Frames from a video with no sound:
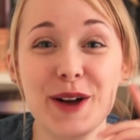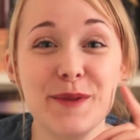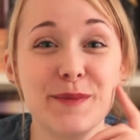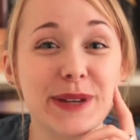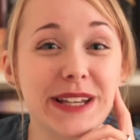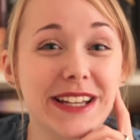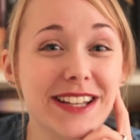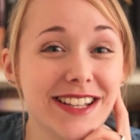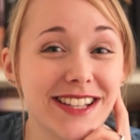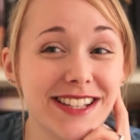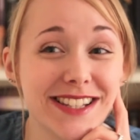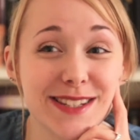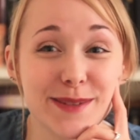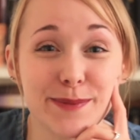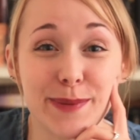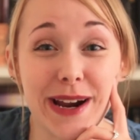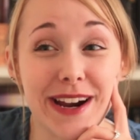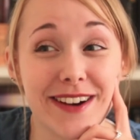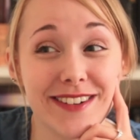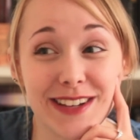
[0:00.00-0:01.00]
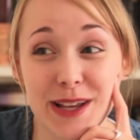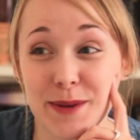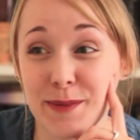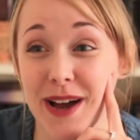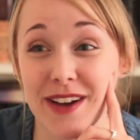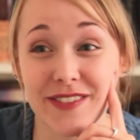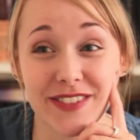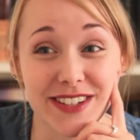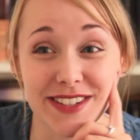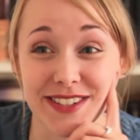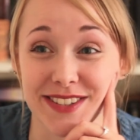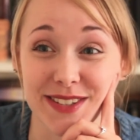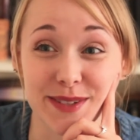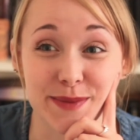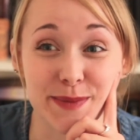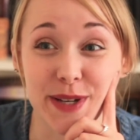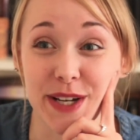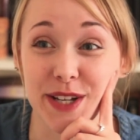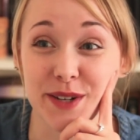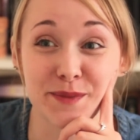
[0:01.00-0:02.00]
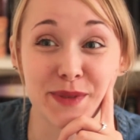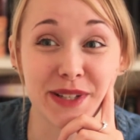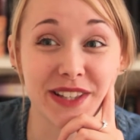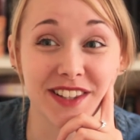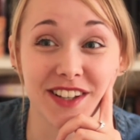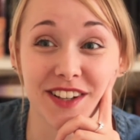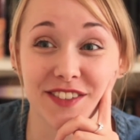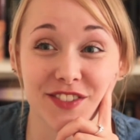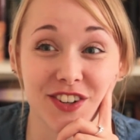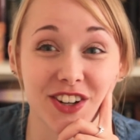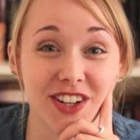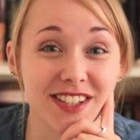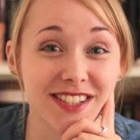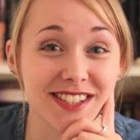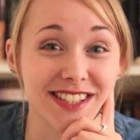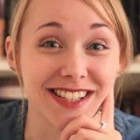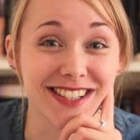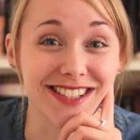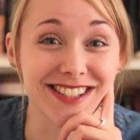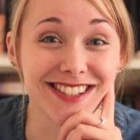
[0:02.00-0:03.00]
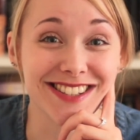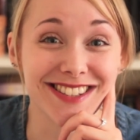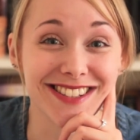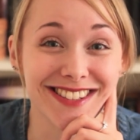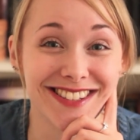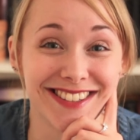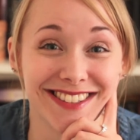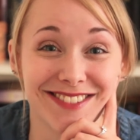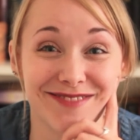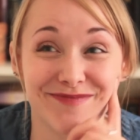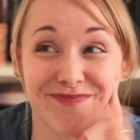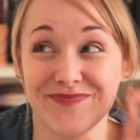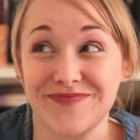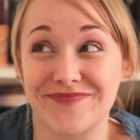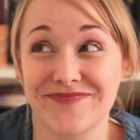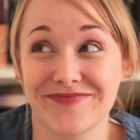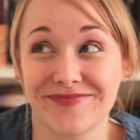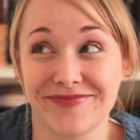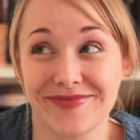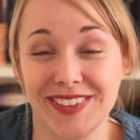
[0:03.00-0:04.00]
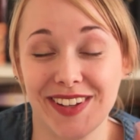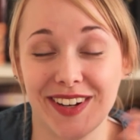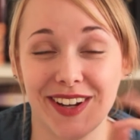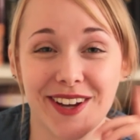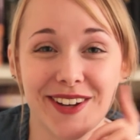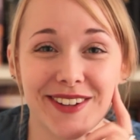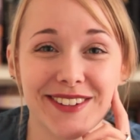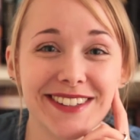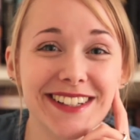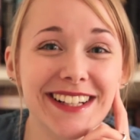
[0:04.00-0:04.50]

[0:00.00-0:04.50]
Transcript: because apparently I'm having some kind of midlife crisis, you know.